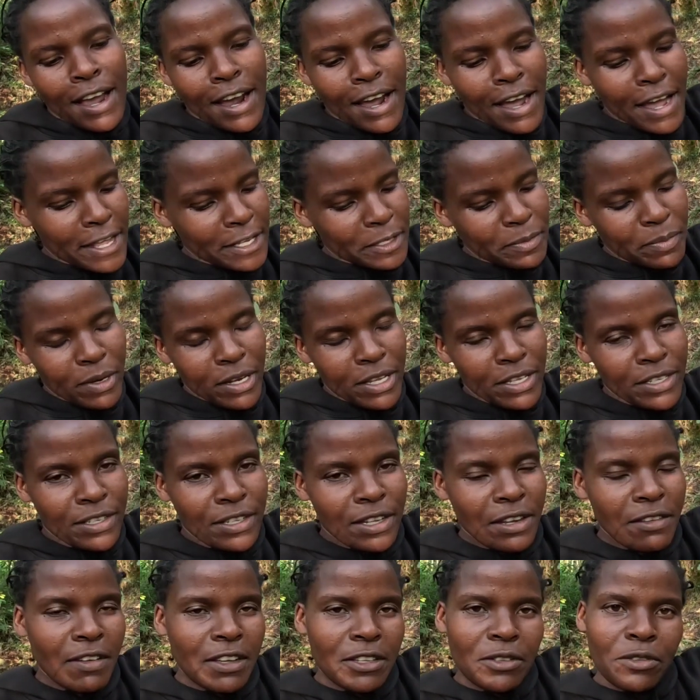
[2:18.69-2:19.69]
guys
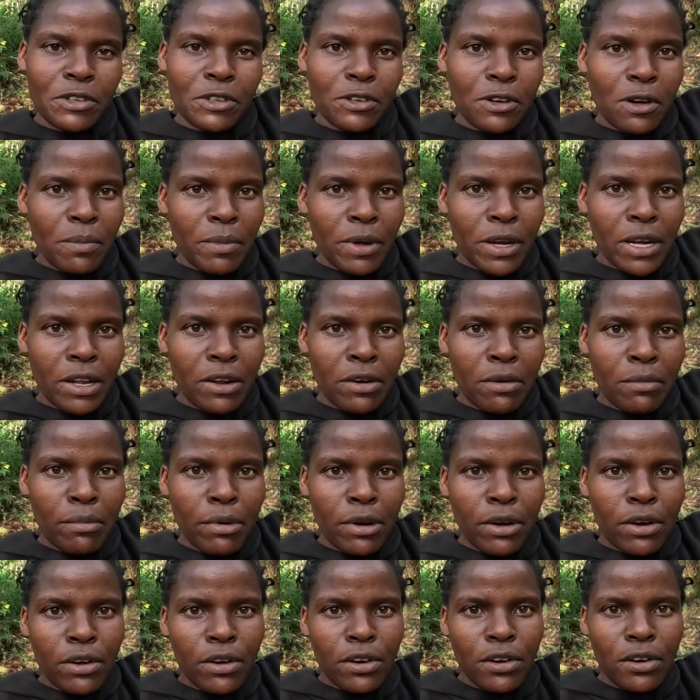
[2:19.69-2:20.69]
please leave a sweet comment down
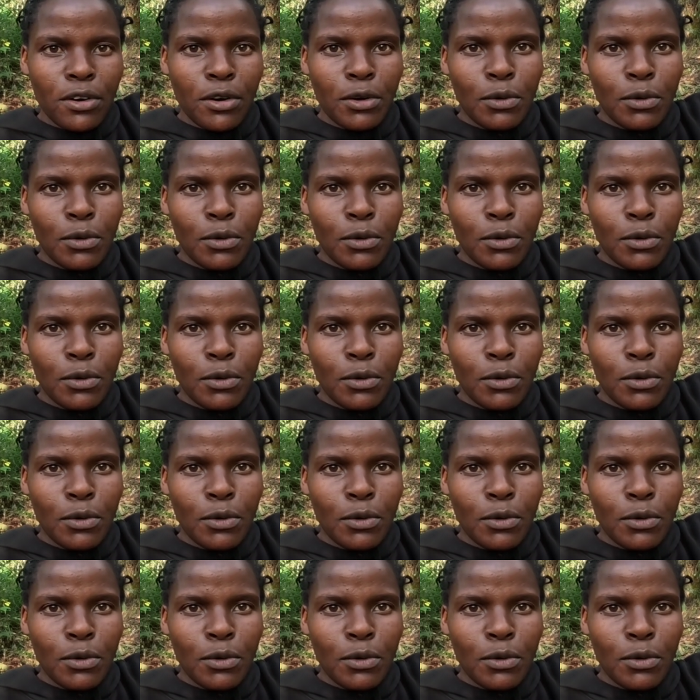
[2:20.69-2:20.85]
below